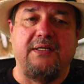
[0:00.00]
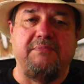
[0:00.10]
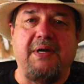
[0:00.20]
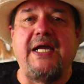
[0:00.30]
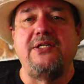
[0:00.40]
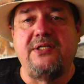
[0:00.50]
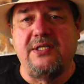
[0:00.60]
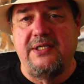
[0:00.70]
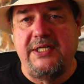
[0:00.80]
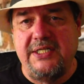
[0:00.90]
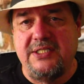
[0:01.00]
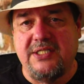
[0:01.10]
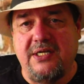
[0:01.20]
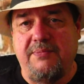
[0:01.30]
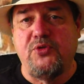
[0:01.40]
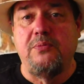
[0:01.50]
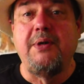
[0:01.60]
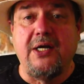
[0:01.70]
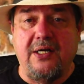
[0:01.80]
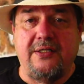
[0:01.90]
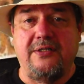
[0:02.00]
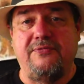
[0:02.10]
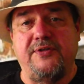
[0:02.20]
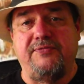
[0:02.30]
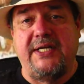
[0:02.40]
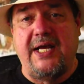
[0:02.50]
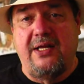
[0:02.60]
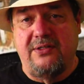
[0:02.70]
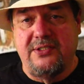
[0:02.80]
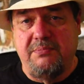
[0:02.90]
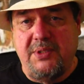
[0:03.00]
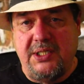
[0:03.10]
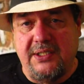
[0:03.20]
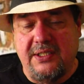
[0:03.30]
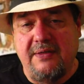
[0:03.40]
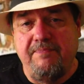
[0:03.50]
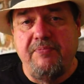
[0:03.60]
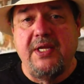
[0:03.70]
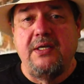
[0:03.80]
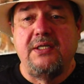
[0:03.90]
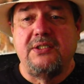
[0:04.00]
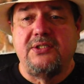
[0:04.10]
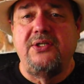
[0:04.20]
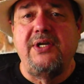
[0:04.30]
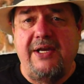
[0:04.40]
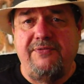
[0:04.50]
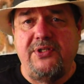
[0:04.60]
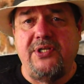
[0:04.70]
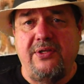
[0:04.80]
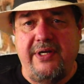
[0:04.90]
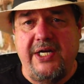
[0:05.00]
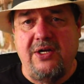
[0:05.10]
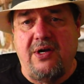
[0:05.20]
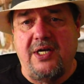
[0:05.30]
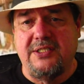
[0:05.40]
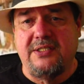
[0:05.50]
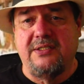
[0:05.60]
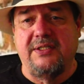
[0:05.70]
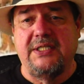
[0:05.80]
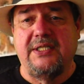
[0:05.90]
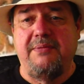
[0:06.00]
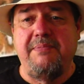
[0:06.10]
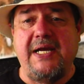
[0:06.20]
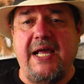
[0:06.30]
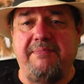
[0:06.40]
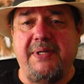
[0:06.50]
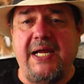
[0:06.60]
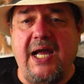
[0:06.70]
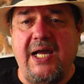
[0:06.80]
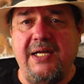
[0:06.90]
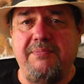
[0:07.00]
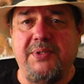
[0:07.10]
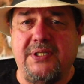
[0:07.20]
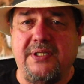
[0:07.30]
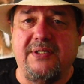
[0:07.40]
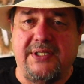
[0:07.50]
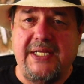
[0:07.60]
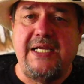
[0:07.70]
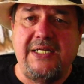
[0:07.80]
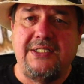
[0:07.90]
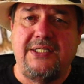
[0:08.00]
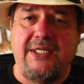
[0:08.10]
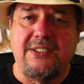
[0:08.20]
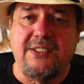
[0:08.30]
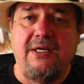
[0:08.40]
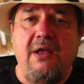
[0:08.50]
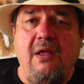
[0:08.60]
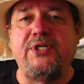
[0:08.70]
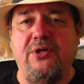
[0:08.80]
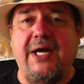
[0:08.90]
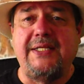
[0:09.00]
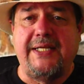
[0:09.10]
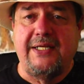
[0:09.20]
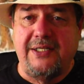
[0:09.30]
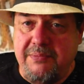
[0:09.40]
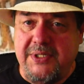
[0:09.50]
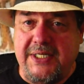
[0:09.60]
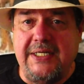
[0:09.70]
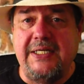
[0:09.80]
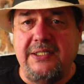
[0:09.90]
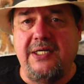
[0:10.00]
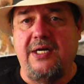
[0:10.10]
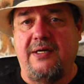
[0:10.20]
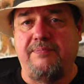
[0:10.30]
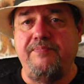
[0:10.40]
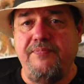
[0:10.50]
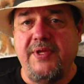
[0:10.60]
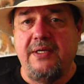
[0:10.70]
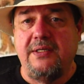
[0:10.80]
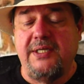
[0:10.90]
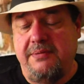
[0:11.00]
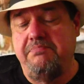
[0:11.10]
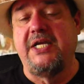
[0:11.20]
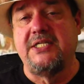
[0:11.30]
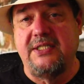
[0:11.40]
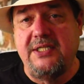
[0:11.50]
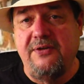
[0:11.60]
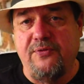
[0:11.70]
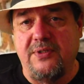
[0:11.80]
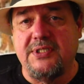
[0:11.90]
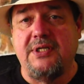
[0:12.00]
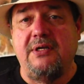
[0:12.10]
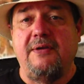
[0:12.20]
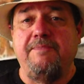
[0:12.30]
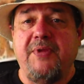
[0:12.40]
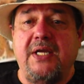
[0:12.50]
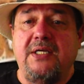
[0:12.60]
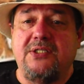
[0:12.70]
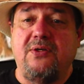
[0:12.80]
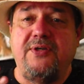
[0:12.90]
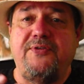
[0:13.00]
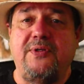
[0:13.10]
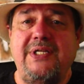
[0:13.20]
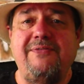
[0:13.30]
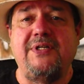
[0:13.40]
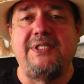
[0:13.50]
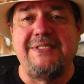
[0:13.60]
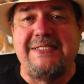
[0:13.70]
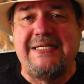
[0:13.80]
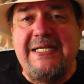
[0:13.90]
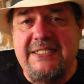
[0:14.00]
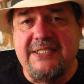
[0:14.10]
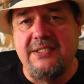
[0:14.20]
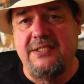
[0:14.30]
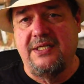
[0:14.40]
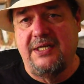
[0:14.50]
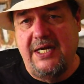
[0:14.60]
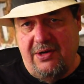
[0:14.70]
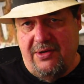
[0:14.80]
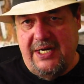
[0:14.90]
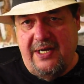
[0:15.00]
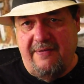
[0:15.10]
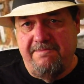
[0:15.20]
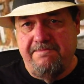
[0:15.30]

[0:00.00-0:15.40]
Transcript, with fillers: my utilities come to about $150 a month. So you have utility costs. They may not be high, but they exist. When you're on that limited income, it makes a difference. So if you live in a decent area